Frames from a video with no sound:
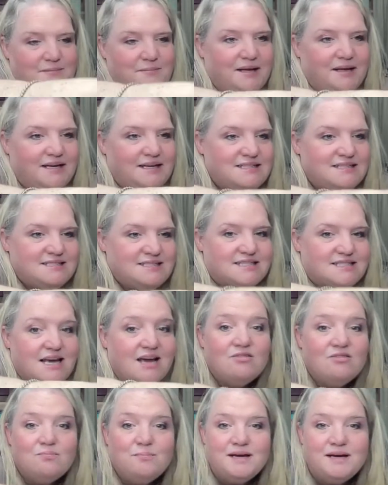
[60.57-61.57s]
minutes
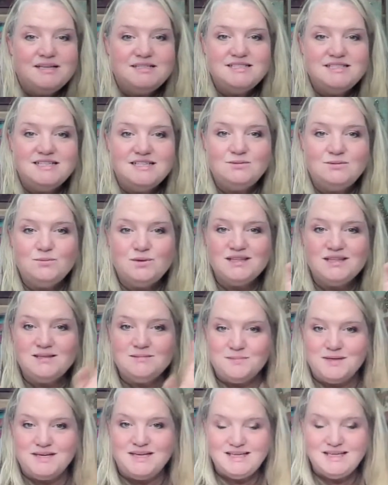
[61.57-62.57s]
of painting
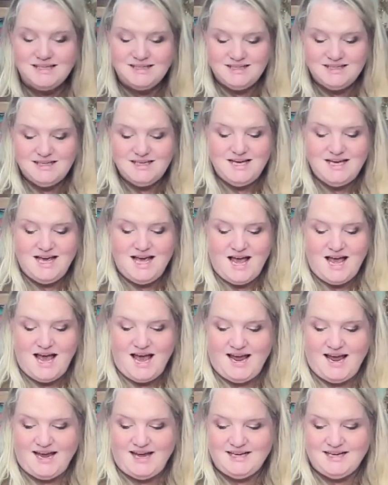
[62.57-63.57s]
with me.
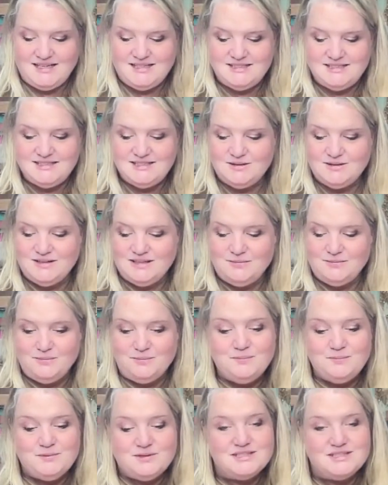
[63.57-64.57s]
And I'm
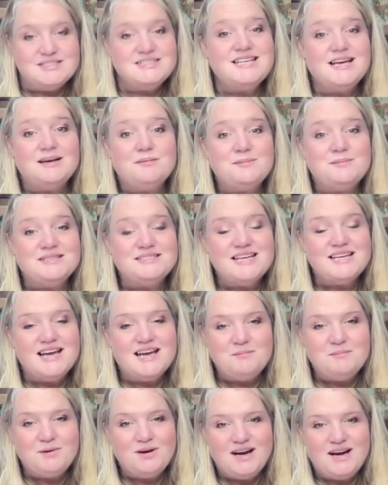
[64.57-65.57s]
going to set my
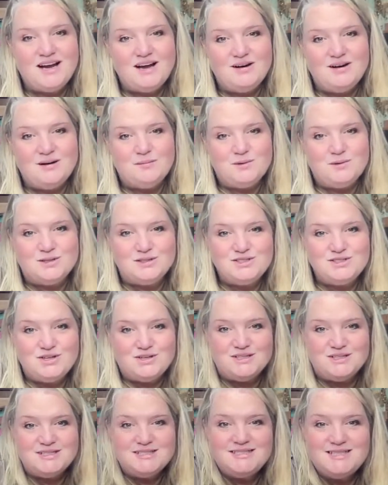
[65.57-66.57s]
timer and I'm going to
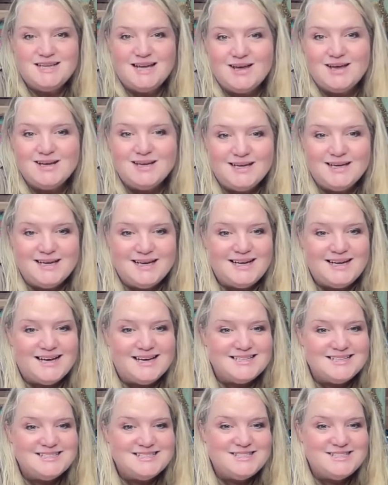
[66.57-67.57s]
turn us down and get us